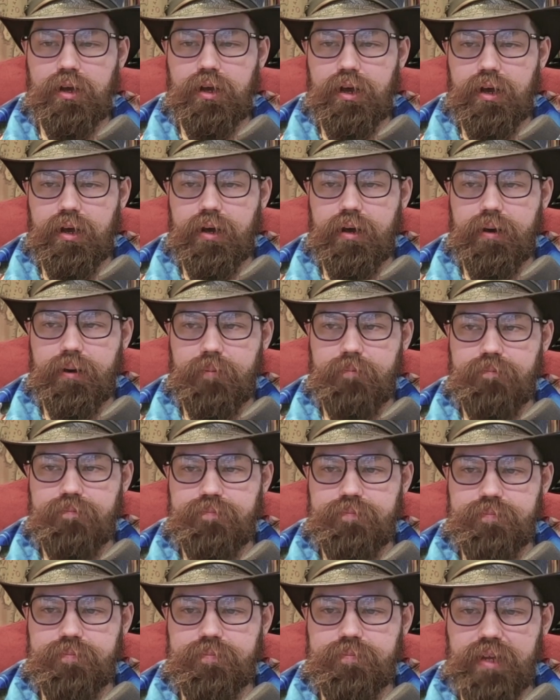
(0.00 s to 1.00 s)

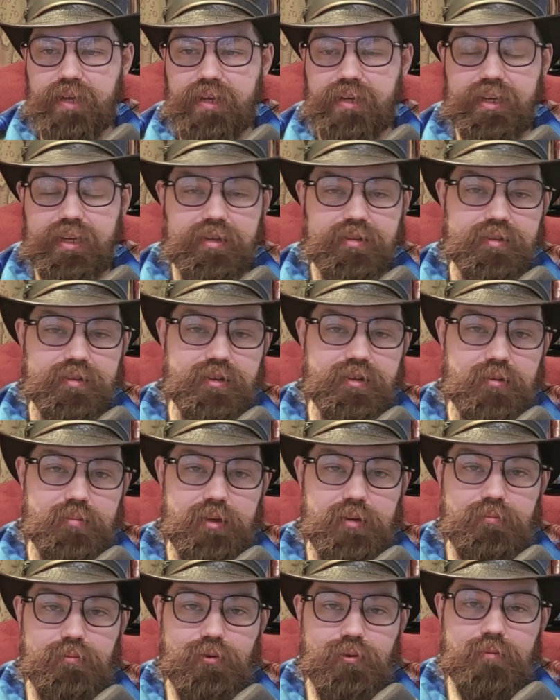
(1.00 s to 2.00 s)
And Ian's going to
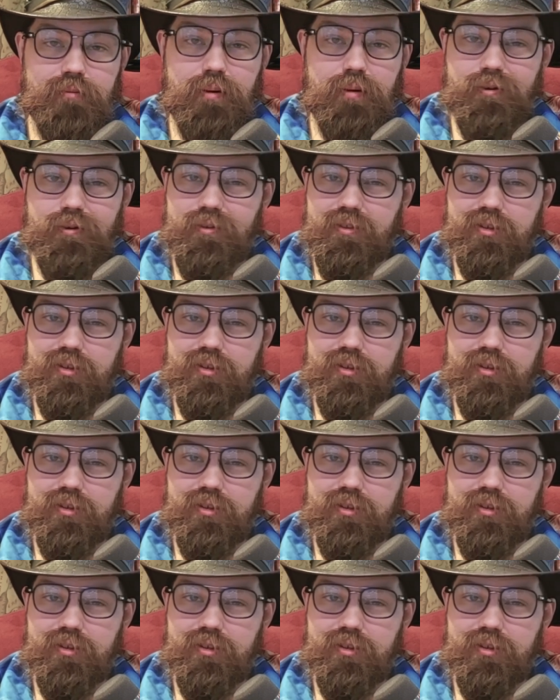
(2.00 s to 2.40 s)
be more a part